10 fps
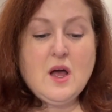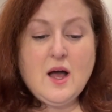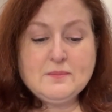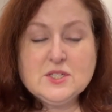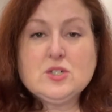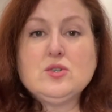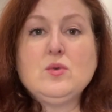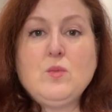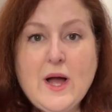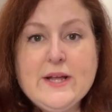
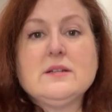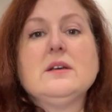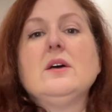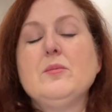optical white.